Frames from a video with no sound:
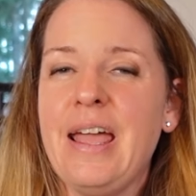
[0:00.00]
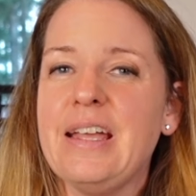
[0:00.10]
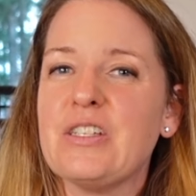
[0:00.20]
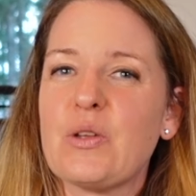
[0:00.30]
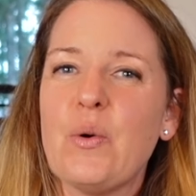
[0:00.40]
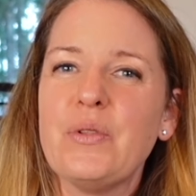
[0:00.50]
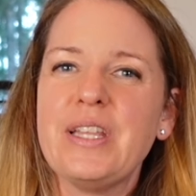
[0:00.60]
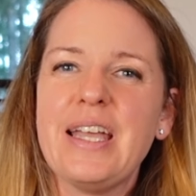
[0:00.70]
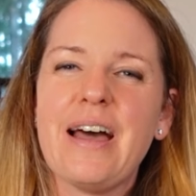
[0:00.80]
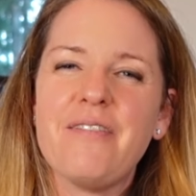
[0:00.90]
is
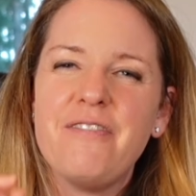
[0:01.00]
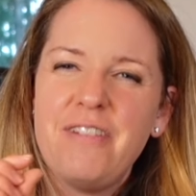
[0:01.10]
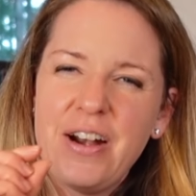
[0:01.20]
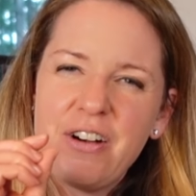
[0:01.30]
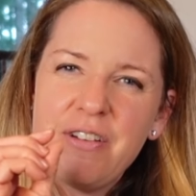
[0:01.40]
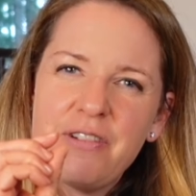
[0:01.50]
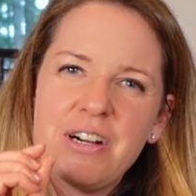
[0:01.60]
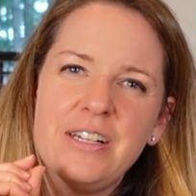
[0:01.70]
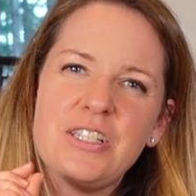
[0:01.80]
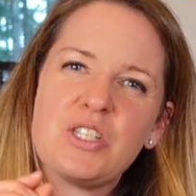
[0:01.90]
only a very,
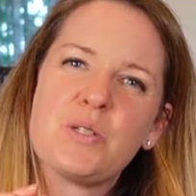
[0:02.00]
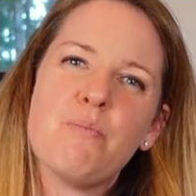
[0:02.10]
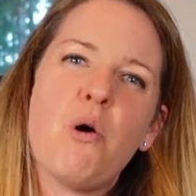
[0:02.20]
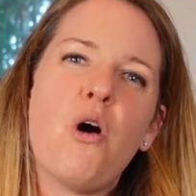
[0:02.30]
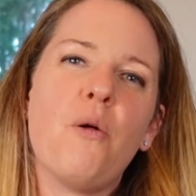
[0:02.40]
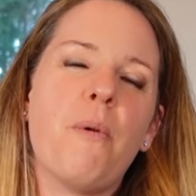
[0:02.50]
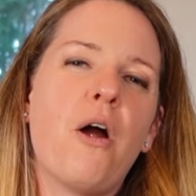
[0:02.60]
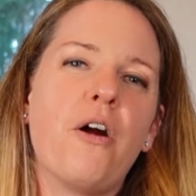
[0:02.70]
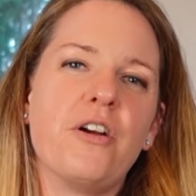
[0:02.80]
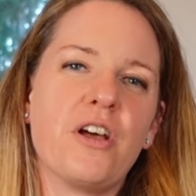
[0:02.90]
very small
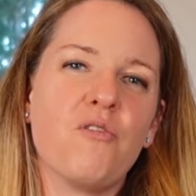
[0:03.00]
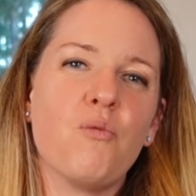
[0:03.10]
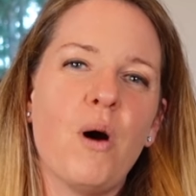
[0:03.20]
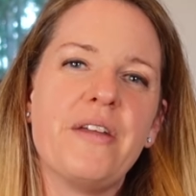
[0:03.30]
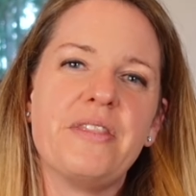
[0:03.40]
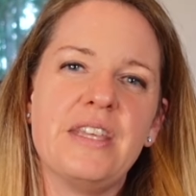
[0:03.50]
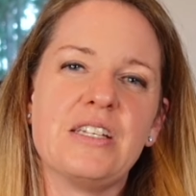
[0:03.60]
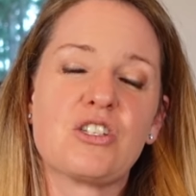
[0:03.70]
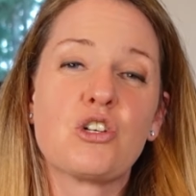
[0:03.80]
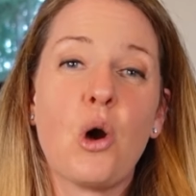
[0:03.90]
part of what
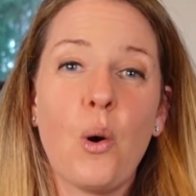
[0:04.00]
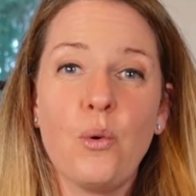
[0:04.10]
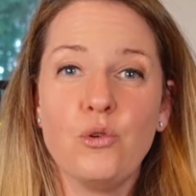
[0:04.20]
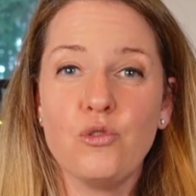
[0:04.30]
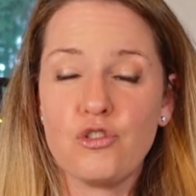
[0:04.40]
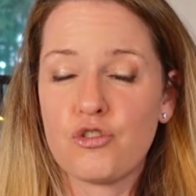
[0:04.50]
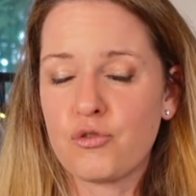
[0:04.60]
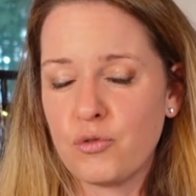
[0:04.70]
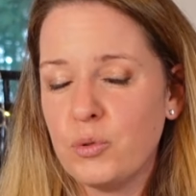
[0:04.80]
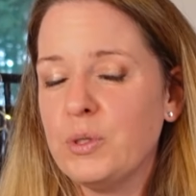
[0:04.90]
this code code
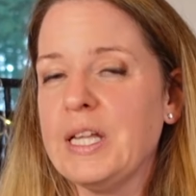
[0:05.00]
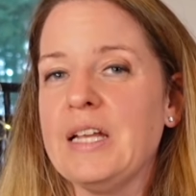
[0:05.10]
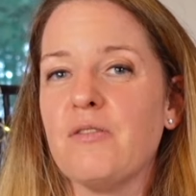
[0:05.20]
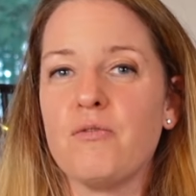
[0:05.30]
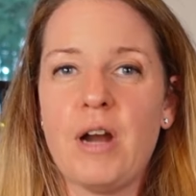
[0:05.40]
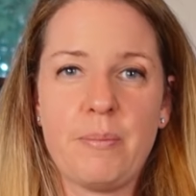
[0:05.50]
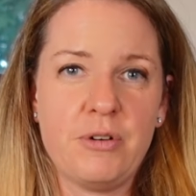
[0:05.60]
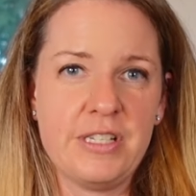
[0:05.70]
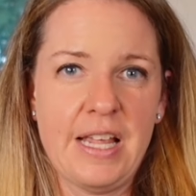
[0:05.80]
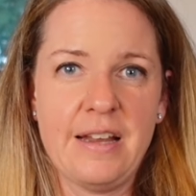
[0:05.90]
truly
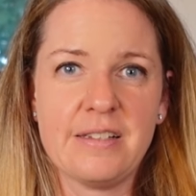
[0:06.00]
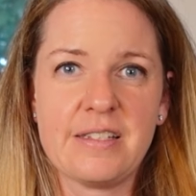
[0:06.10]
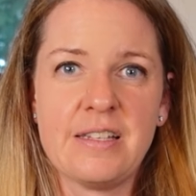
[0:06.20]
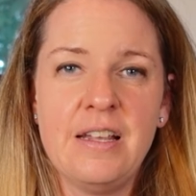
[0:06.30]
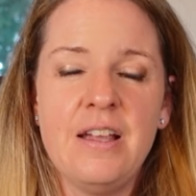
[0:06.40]
represents.